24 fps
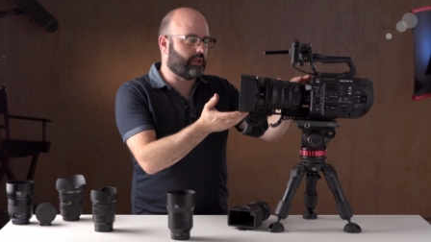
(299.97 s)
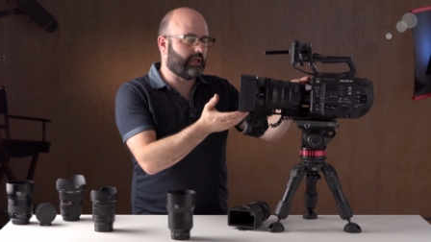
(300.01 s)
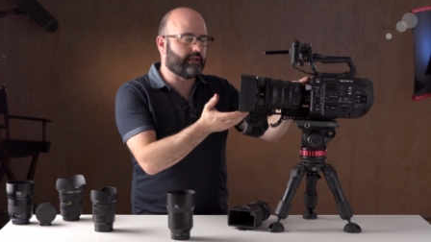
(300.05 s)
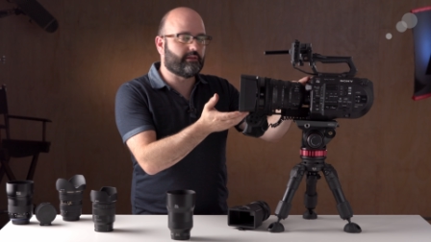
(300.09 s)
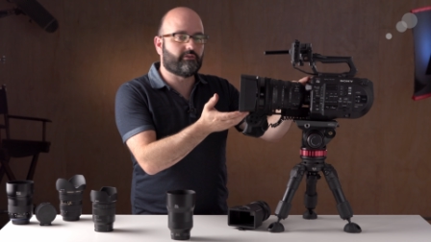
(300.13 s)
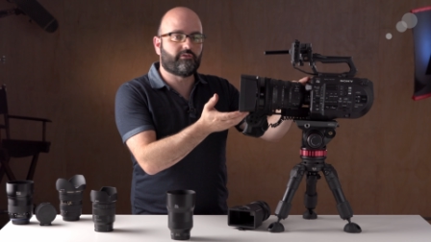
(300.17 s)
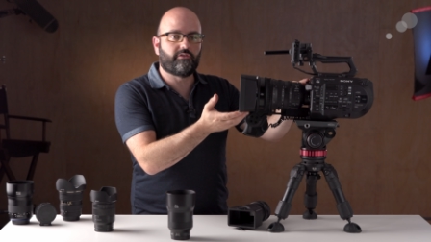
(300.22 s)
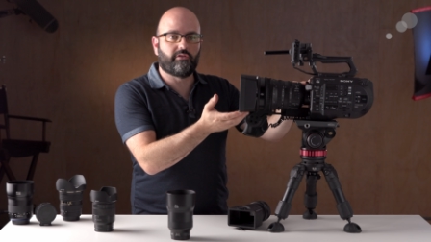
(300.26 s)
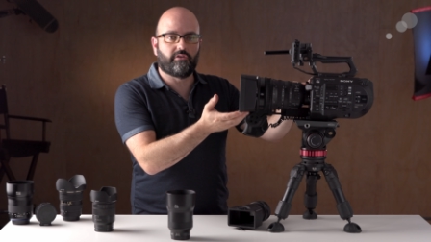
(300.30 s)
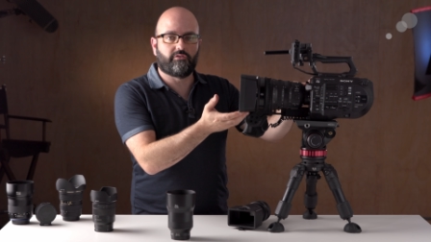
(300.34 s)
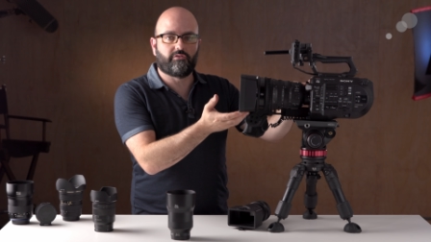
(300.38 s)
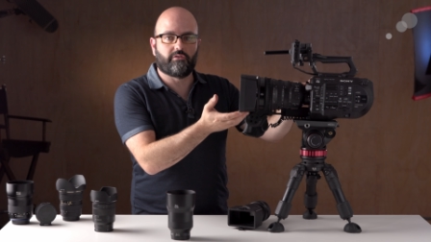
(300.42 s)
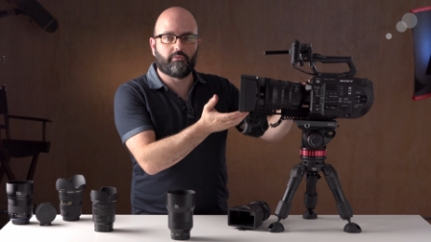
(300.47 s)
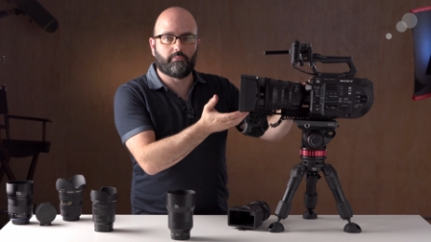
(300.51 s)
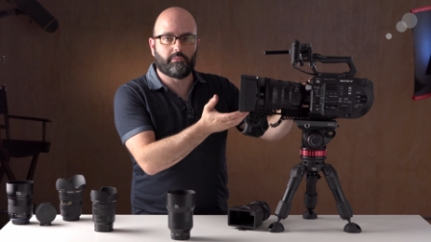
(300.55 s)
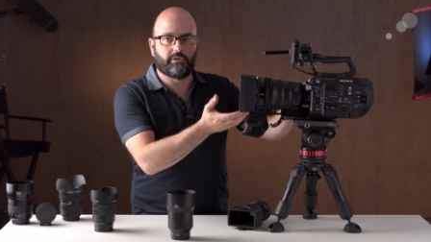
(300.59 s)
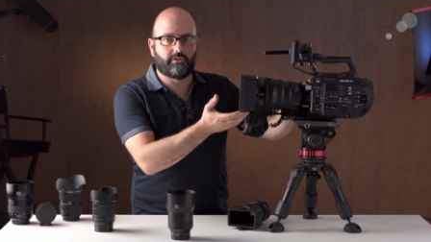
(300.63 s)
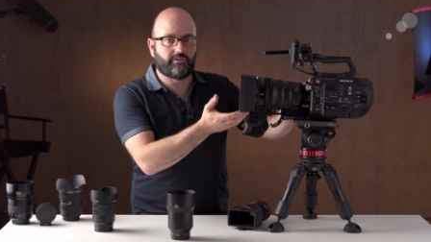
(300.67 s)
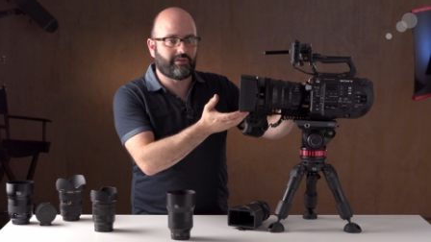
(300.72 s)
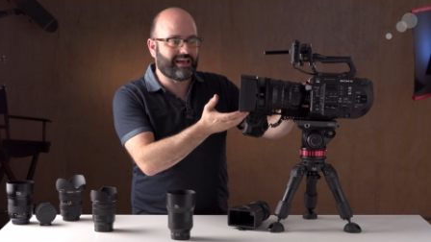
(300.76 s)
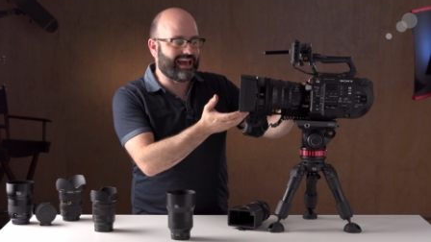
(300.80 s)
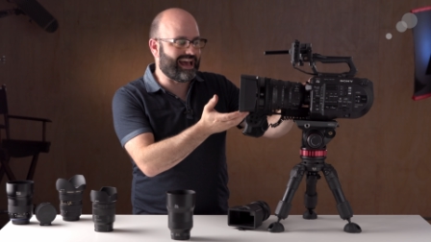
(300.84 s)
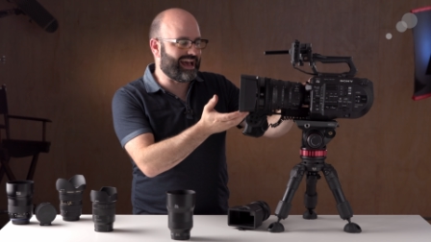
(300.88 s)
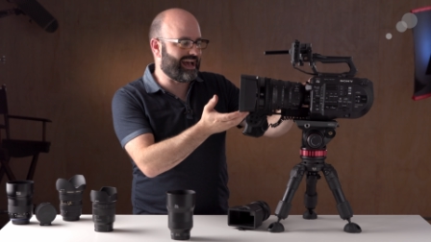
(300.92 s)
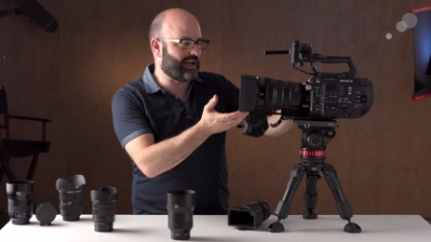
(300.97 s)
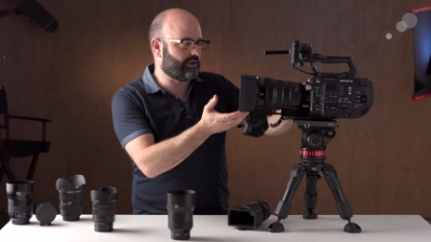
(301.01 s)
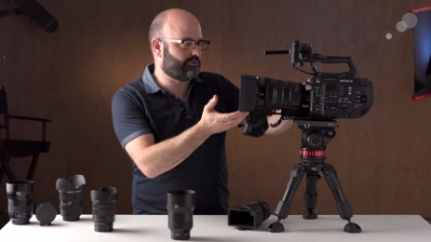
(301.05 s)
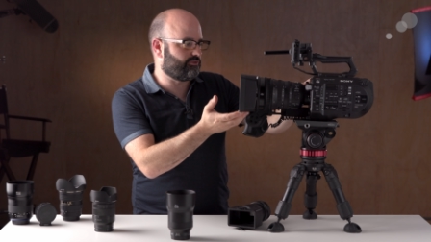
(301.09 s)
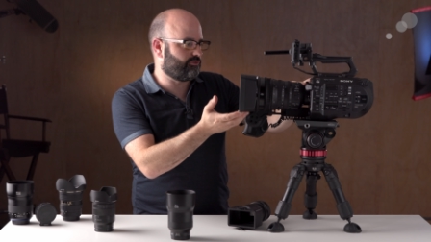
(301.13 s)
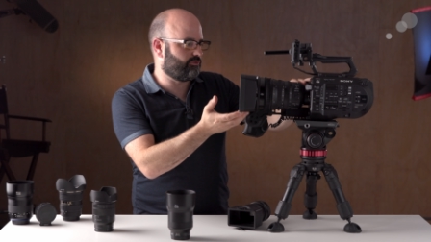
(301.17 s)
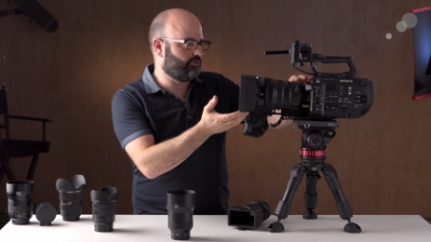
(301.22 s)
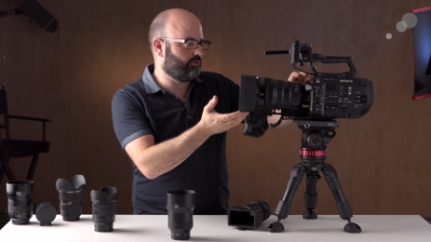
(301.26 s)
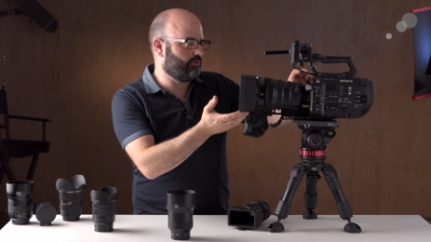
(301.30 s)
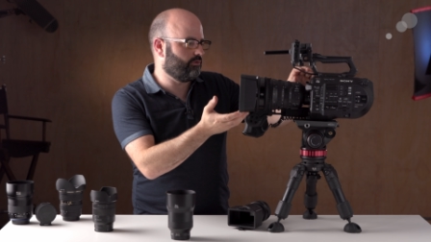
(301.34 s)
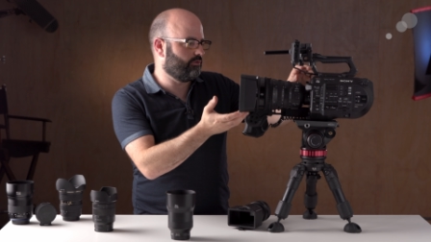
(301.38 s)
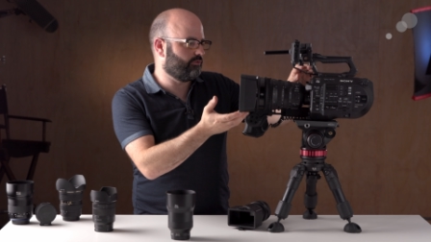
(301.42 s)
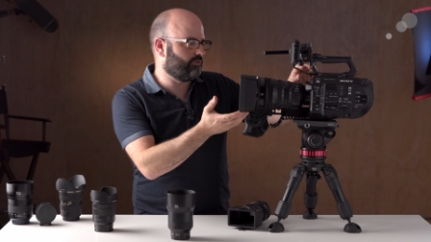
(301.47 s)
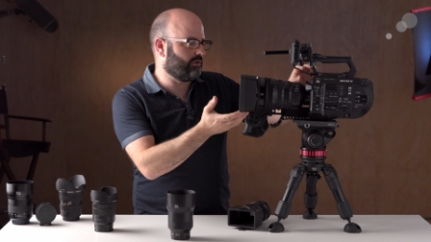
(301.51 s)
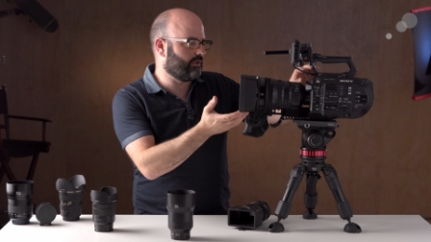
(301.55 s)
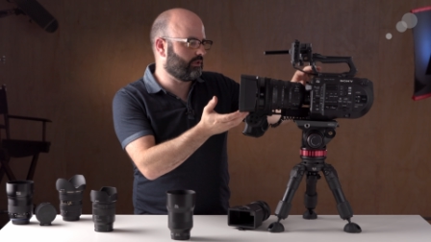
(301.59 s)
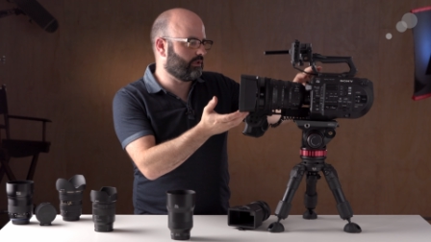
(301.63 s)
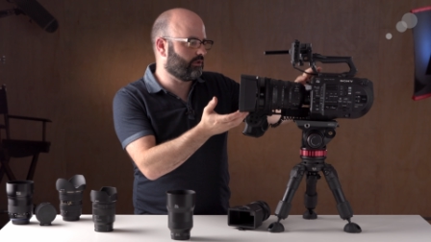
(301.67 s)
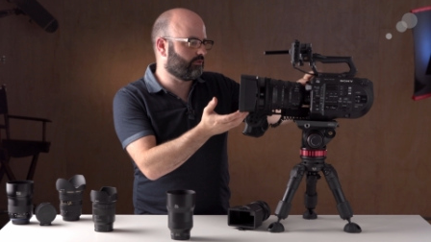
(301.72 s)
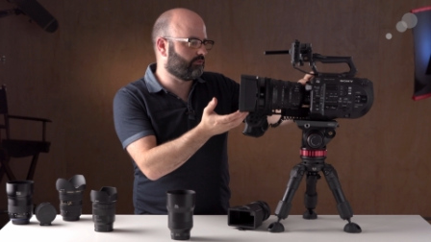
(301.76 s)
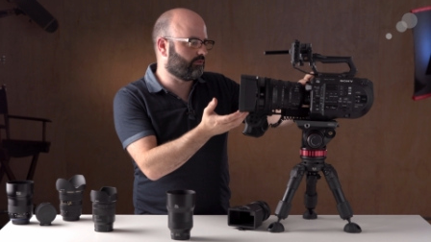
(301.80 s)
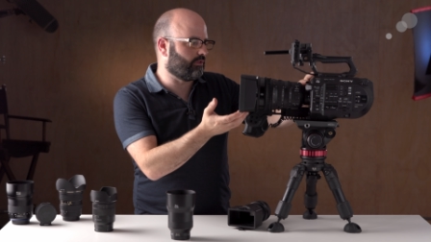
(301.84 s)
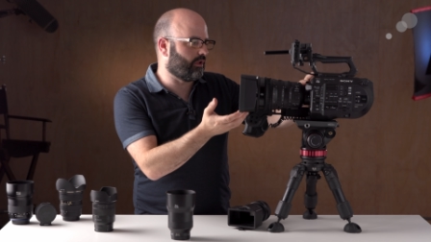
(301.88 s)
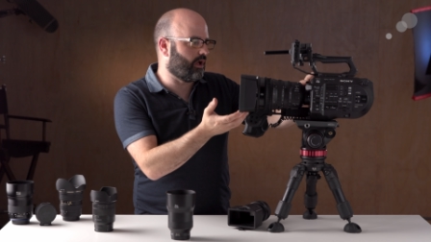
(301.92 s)
lens system attached using
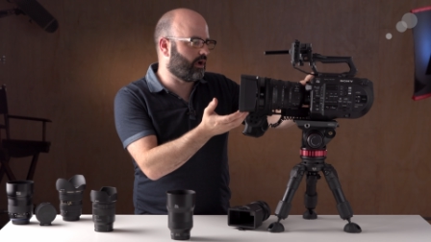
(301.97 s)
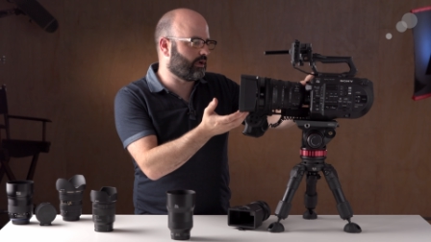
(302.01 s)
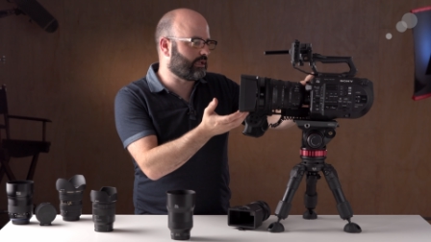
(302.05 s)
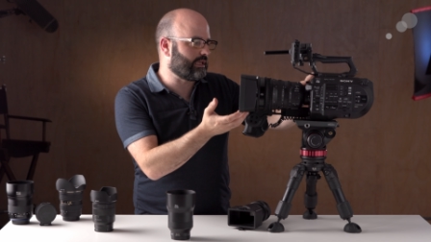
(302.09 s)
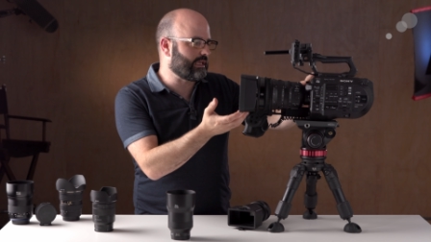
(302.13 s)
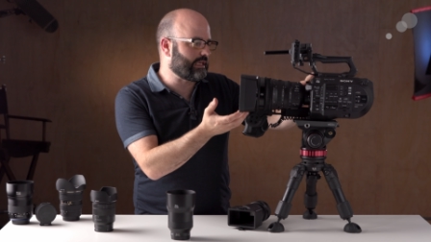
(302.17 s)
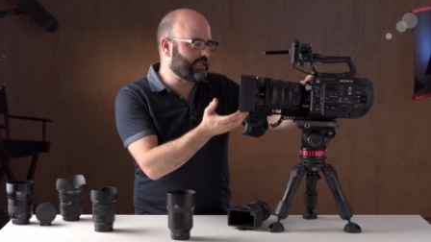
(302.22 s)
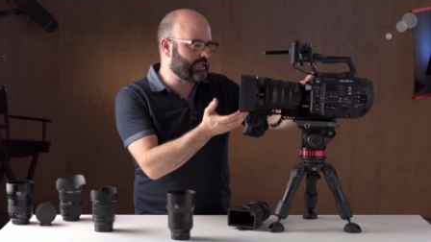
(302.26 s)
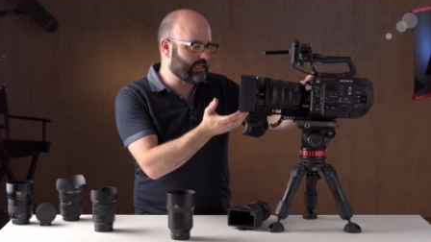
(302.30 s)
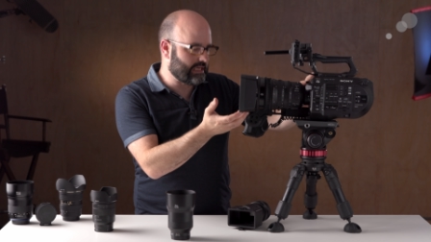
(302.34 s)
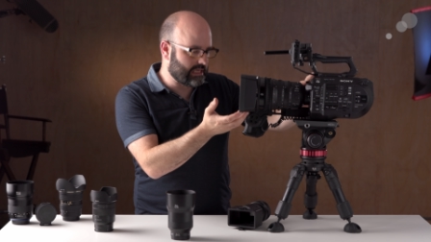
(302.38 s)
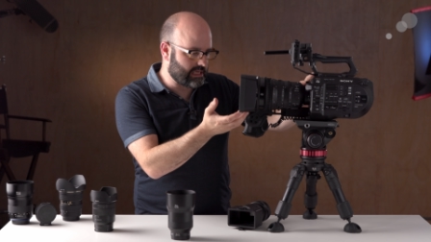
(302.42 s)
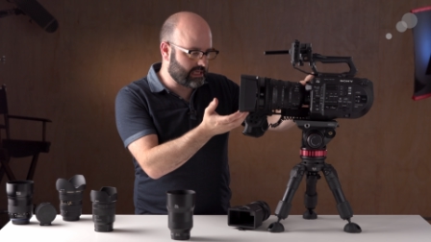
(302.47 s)
this locking